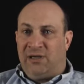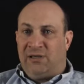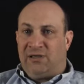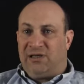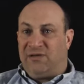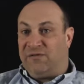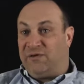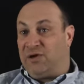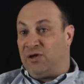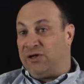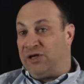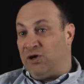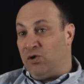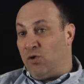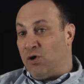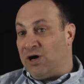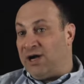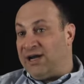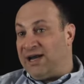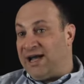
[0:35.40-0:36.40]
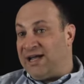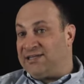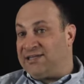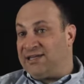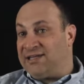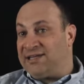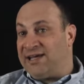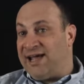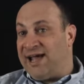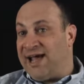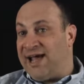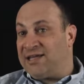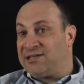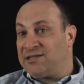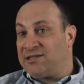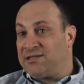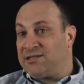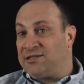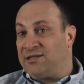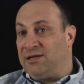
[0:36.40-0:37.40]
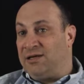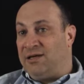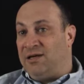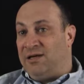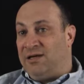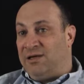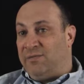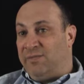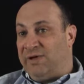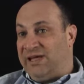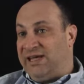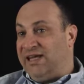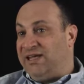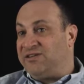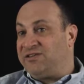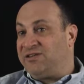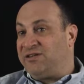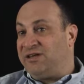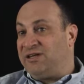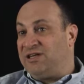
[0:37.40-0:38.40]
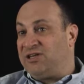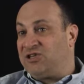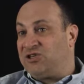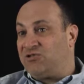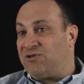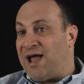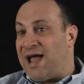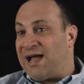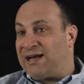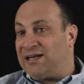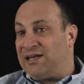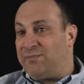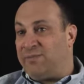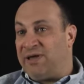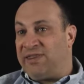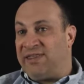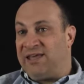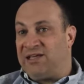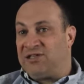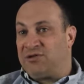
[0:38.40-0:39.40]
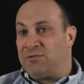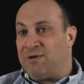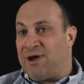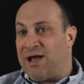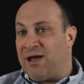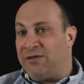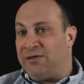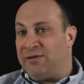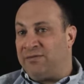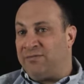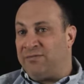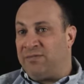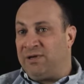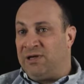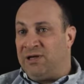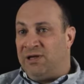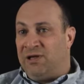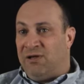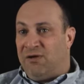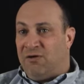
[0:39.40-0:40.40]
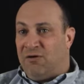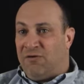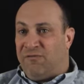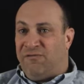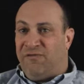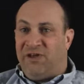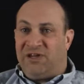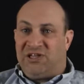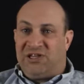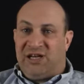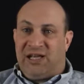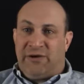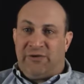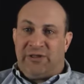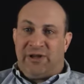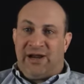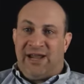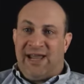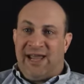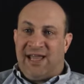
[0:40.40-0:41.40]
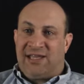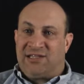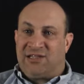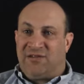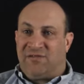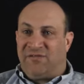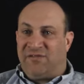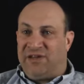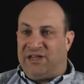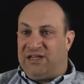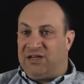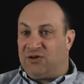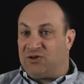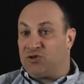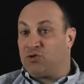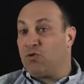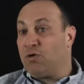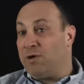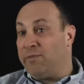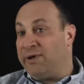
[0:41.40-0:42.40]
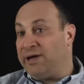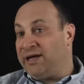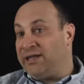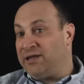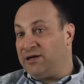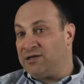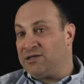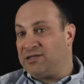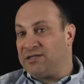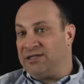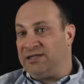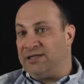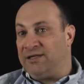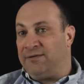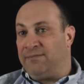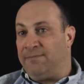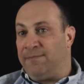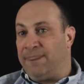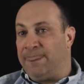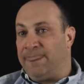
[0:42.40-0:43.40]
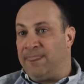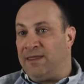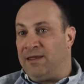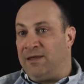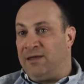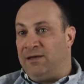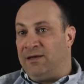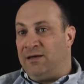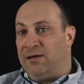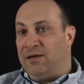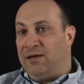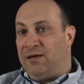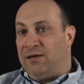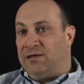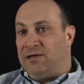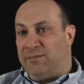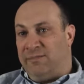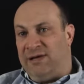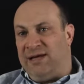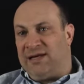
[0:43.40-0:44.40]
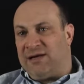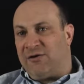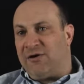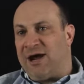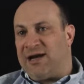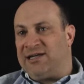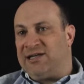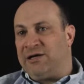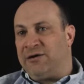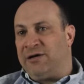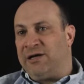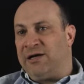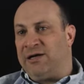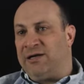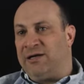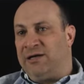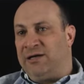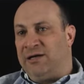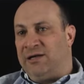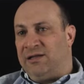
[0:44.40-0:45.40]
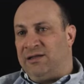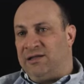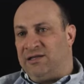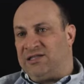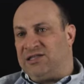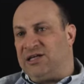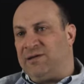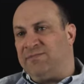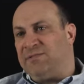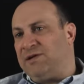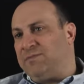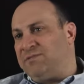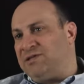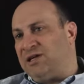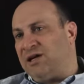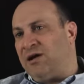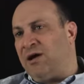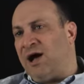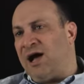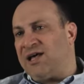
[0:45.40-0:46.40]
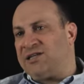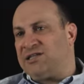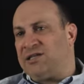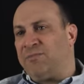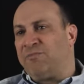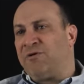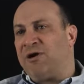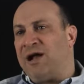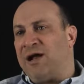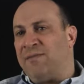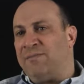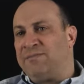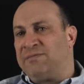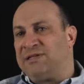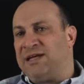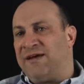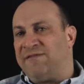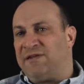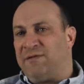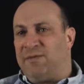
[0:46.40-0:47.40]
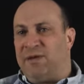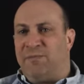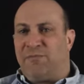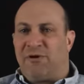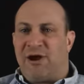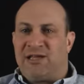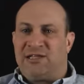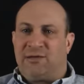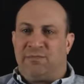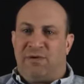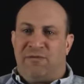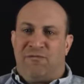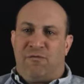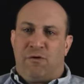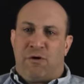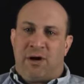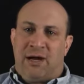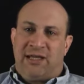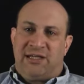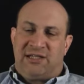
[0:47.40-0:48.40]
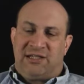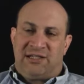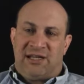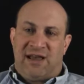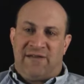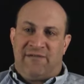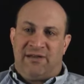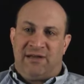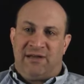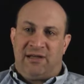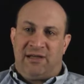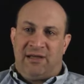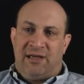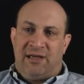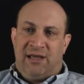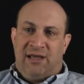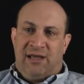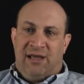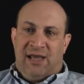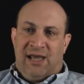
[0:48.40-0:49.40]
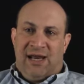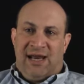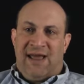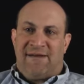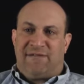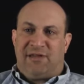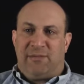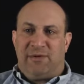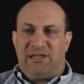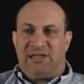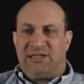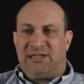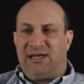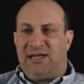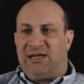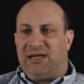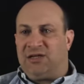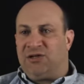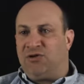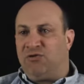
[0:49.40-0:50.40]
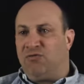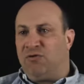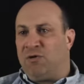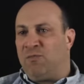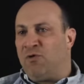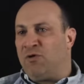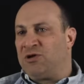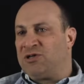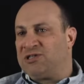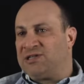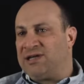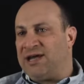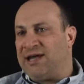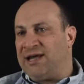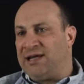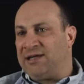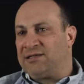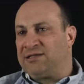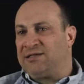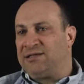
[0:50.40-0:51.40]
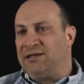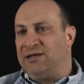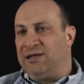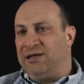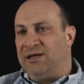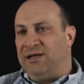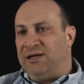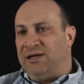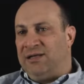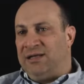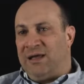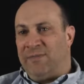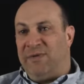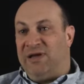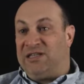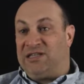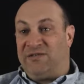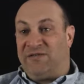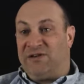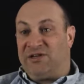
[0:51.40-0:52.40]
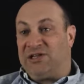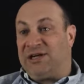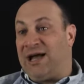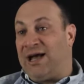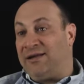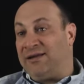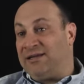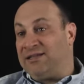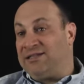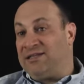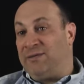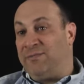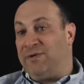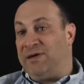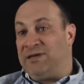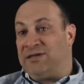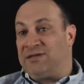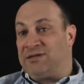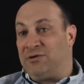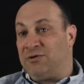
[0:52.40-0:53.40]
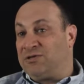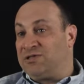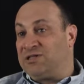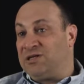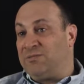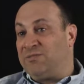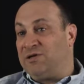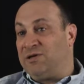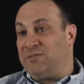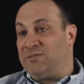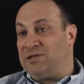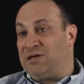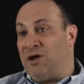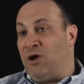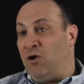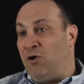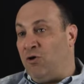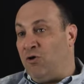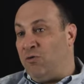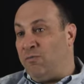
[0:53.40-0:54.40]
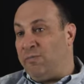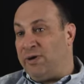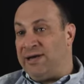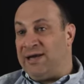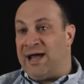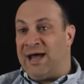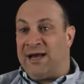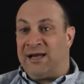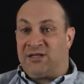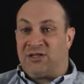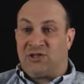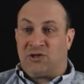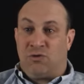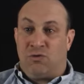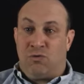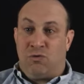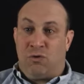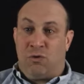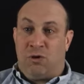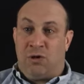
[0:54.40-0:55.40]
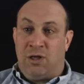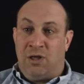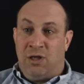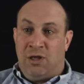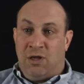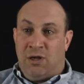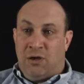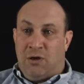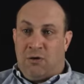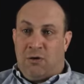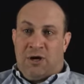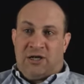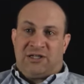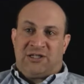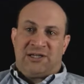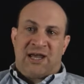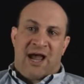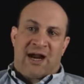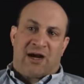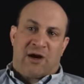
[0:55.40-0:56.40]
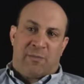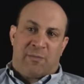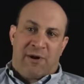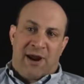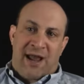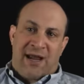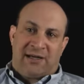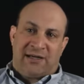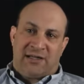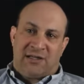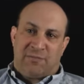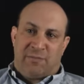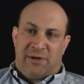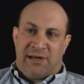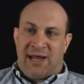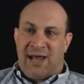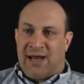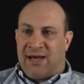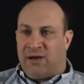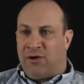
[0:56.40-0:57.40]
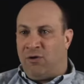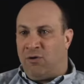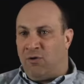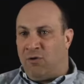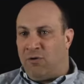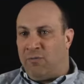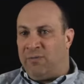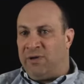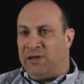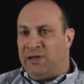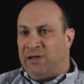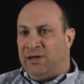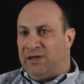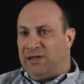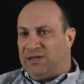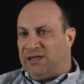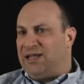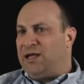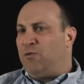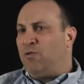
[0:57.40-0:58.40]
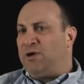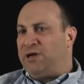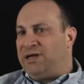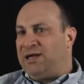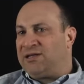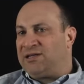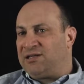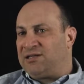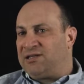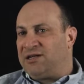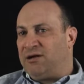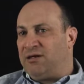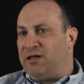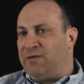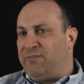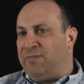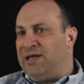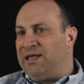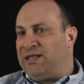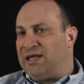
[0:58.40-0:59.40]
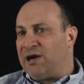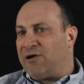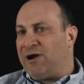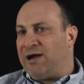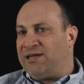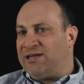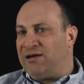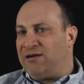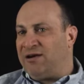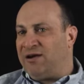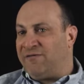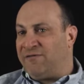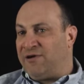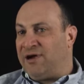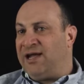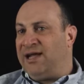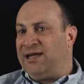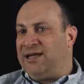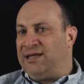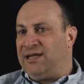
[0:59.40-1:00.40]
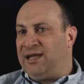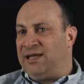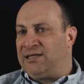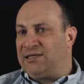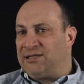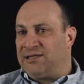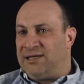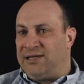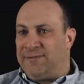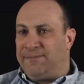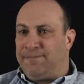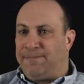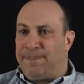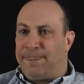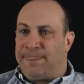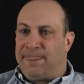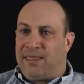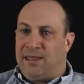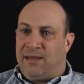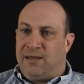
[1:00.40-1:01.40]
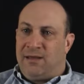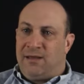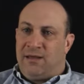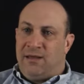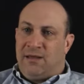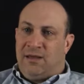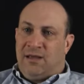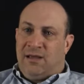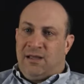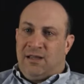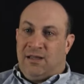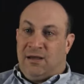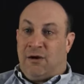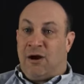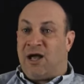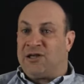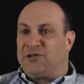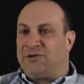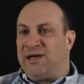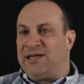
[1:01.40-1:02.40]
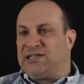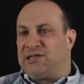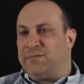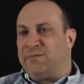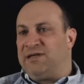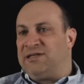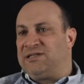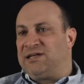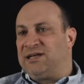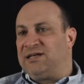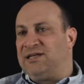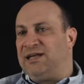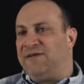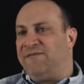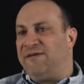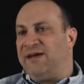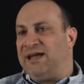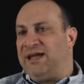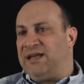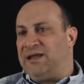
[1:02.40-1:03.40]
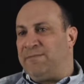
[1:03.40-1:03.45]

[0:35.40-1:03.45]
difficulty organizing tasks, being easily distracted by things around them, or fidgeting with their hands and feet or squirming in their seat. To meet criteria, the symptoms that cause the problems have to be present before age 7 and have to be seen in 2 or more settings. That means if a child exhibits those symptoms at home but not at school, or at soccer practice but not at home, then they wouldn't necessarily meet the criteria for ADHD. There also has to be significant